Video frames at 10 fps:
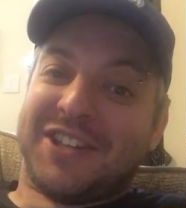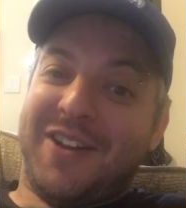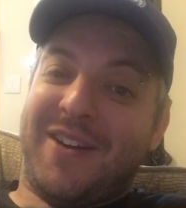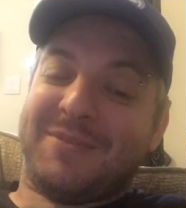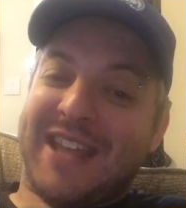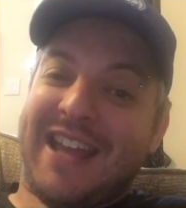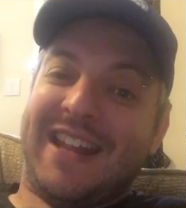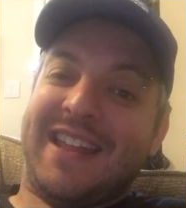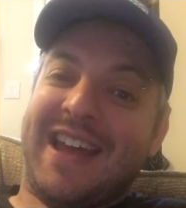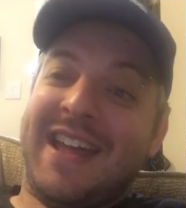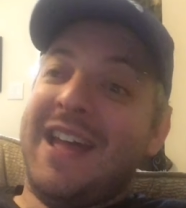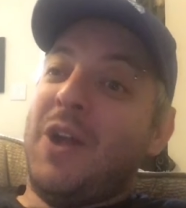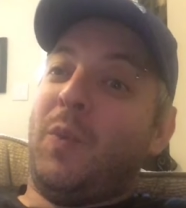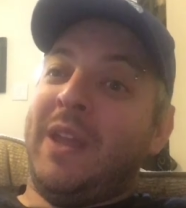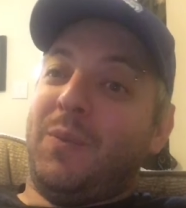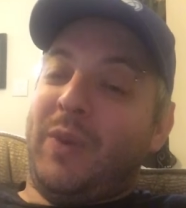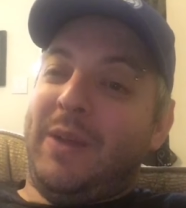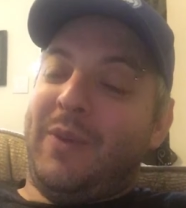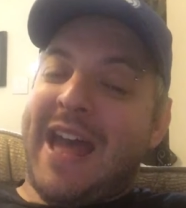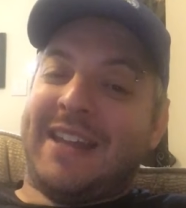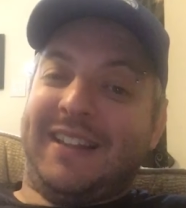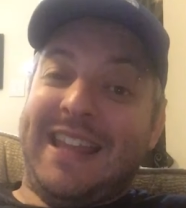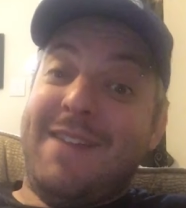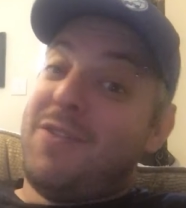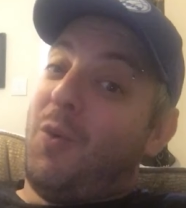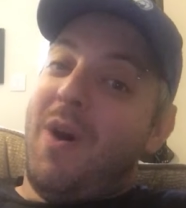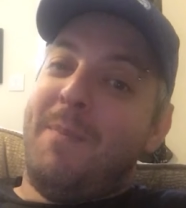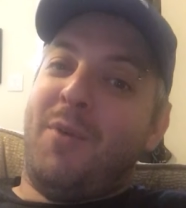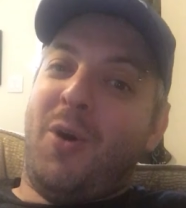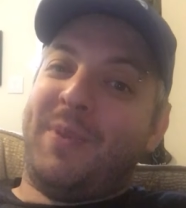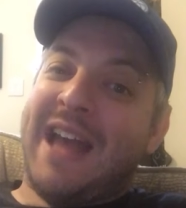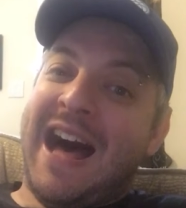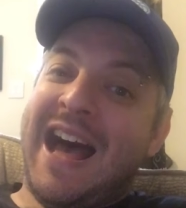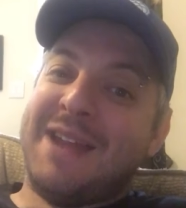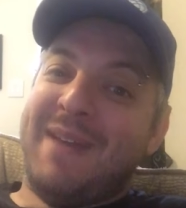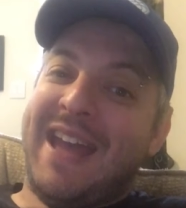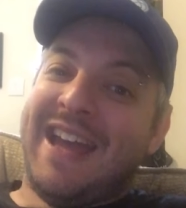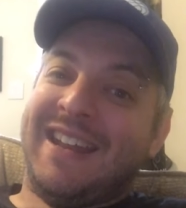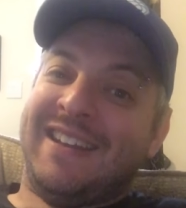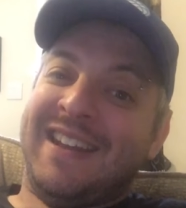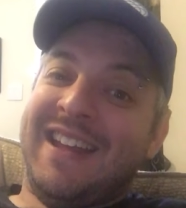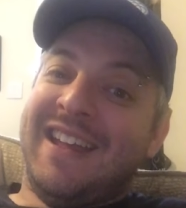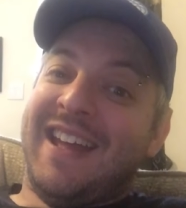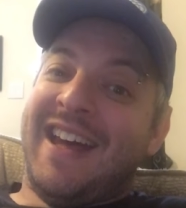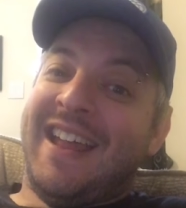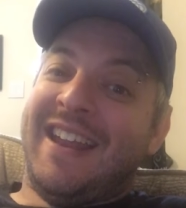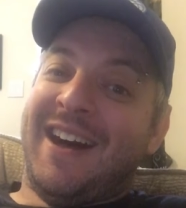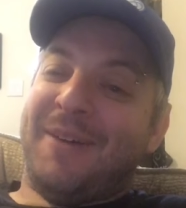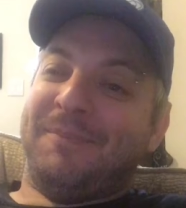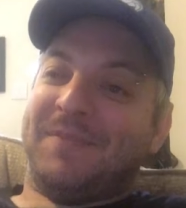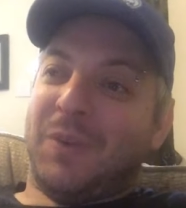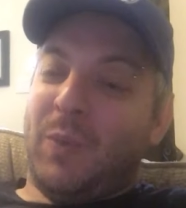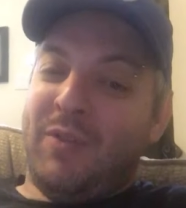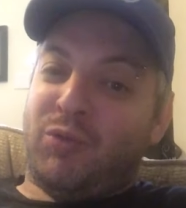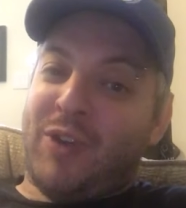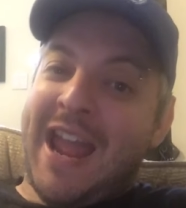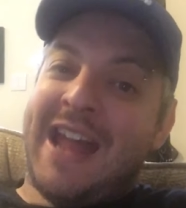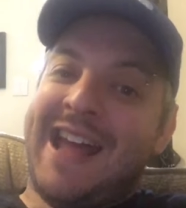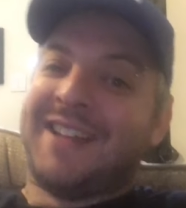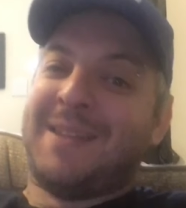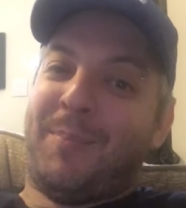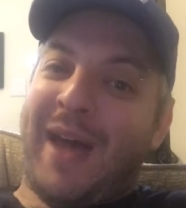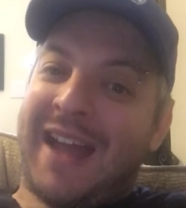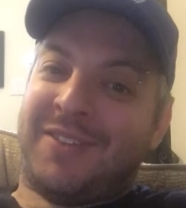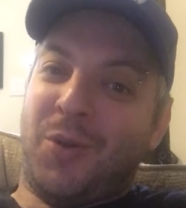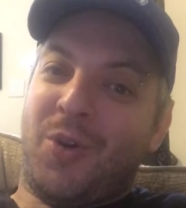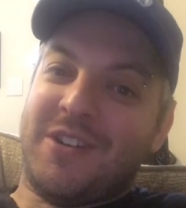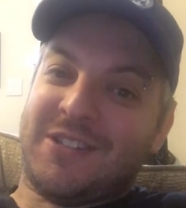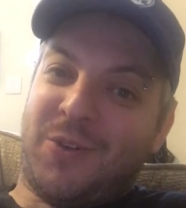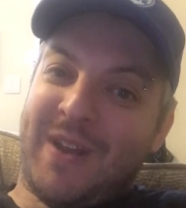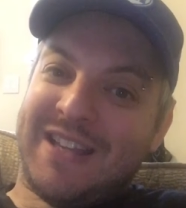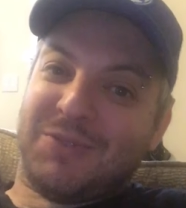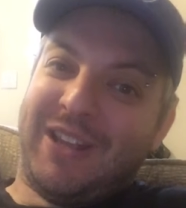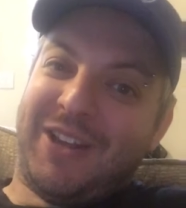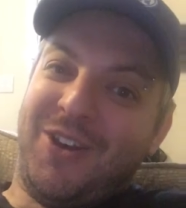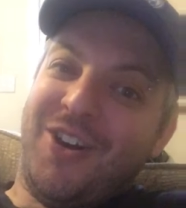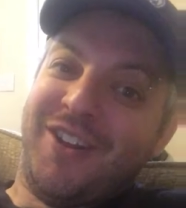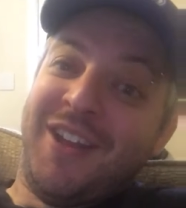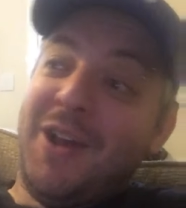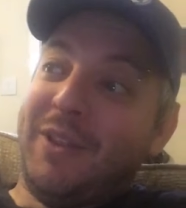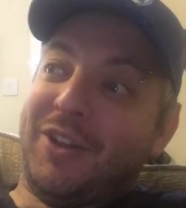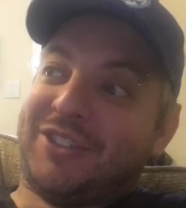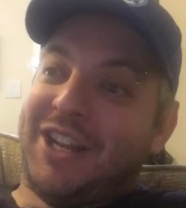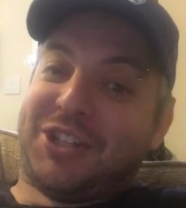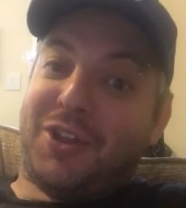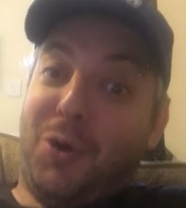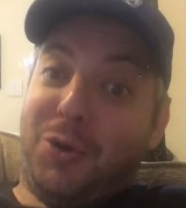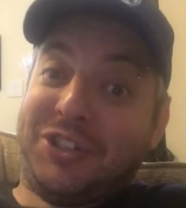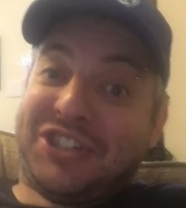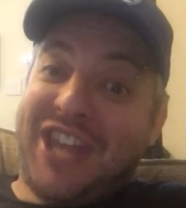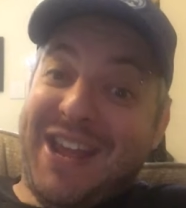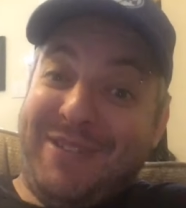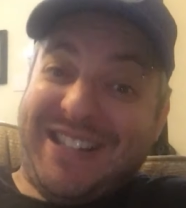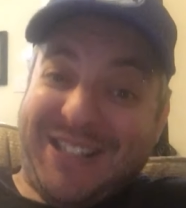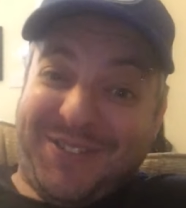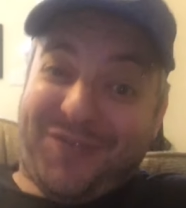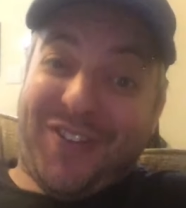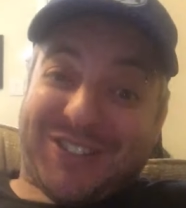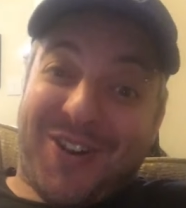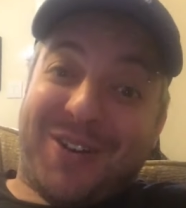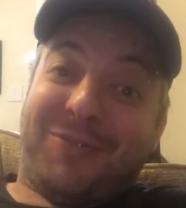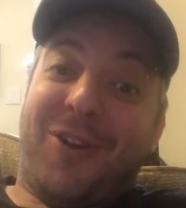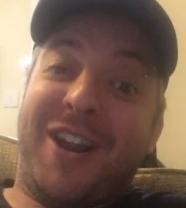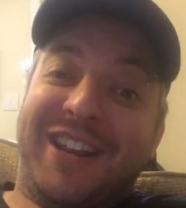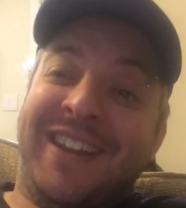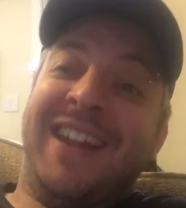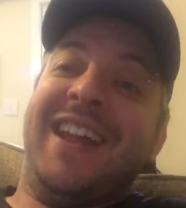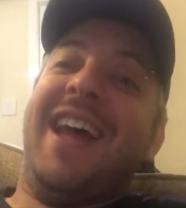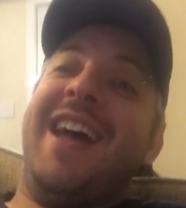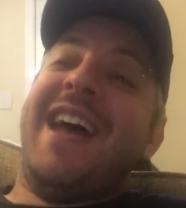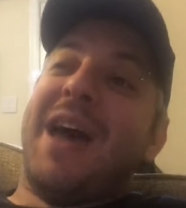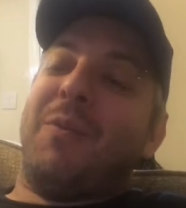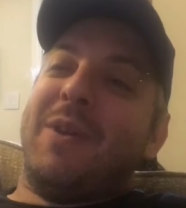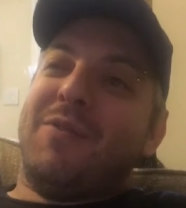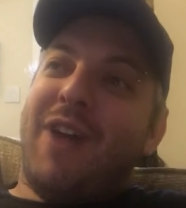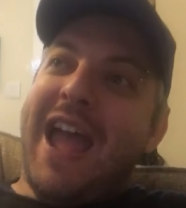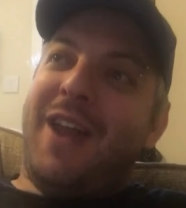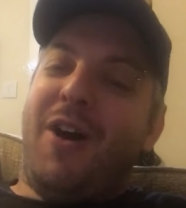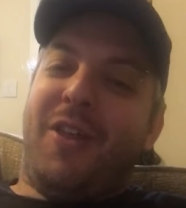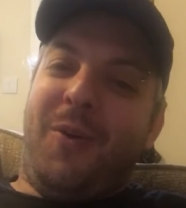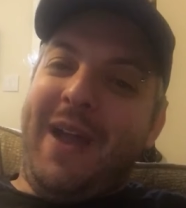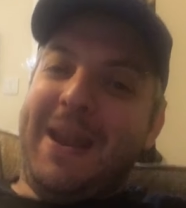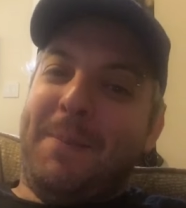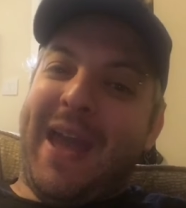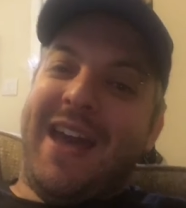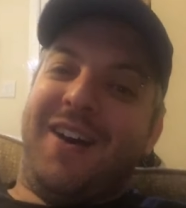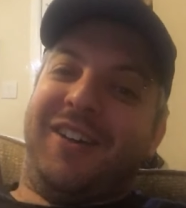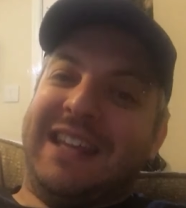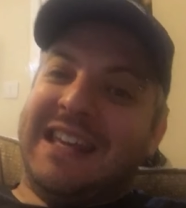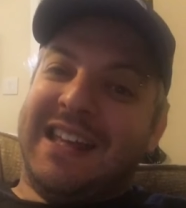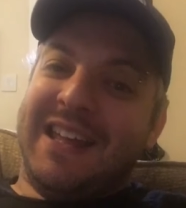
You know what I'm saying? Uh, uh, we we we had to leave the one bull behind, man and um, we ran out the back door as quick as we could. We looked at each other, "Holy shit, we just started running. And we ran all the way to Bailey